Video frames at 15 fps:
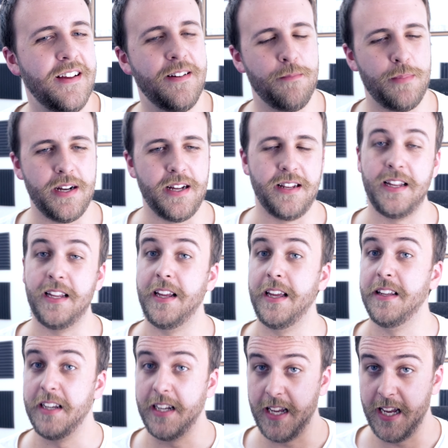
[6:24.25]
but
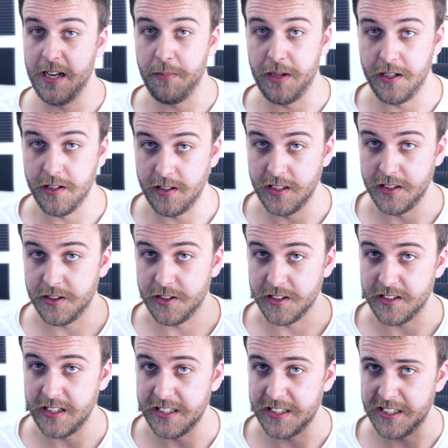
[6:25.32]
it can be done. It's
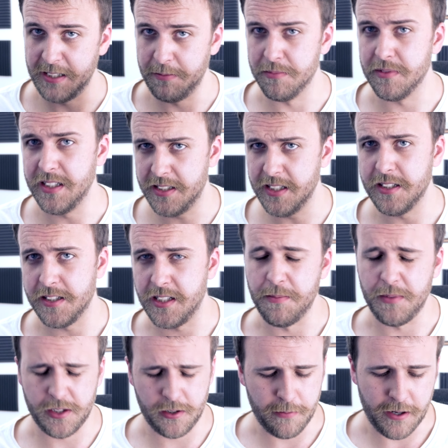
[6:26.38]
just it does seem
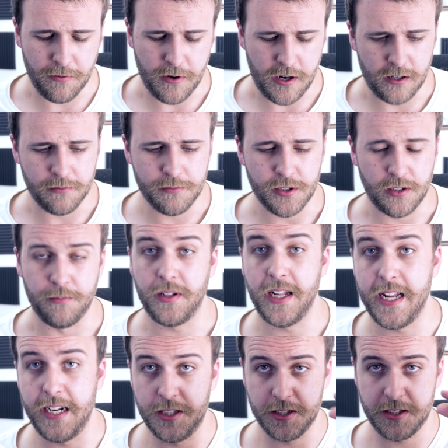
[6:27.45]
a little bit wrong. So I'm
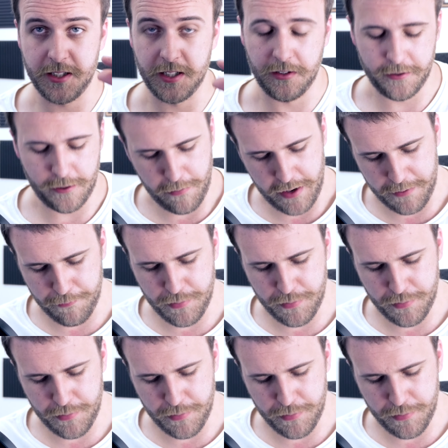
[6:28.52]
glad I just did a little bit.